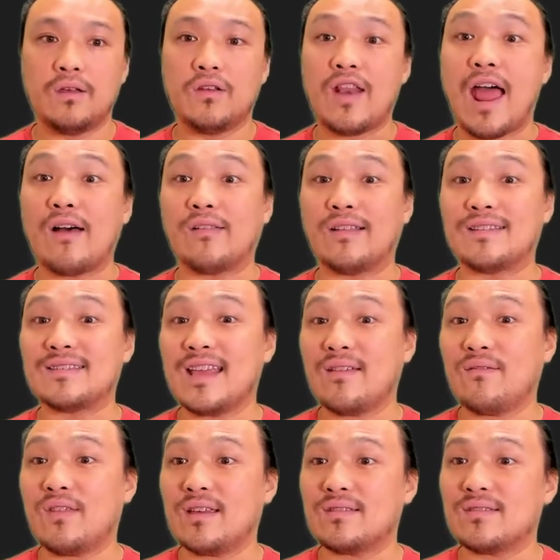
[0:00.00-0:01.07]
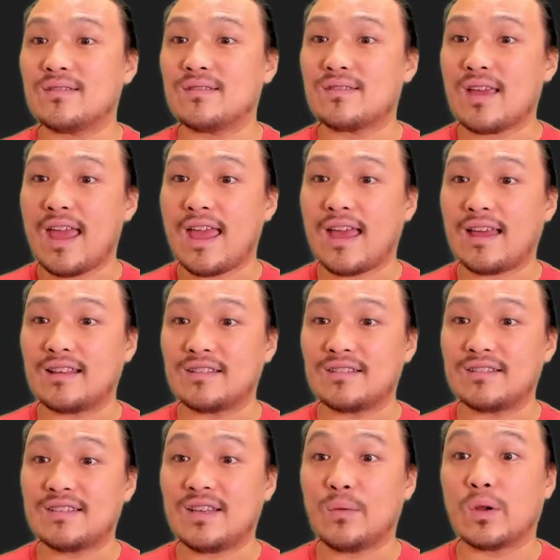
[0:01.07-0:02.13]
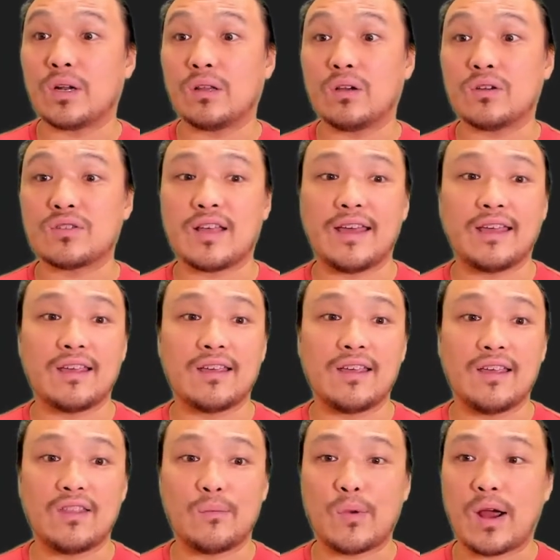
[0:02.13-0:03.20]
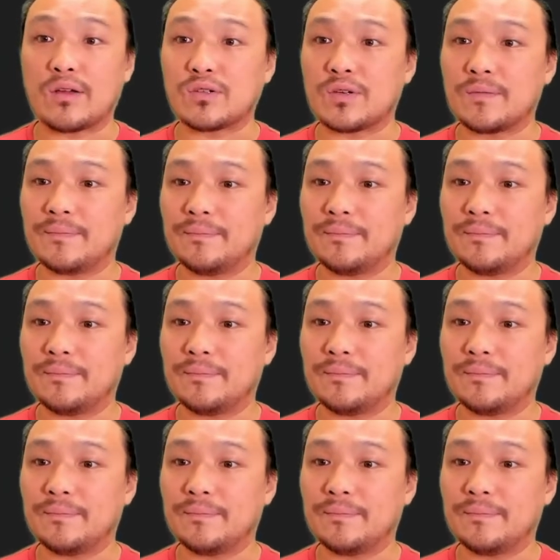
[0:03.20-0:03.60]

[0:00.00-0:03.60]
Now let's save this and see what it looks like in the browser.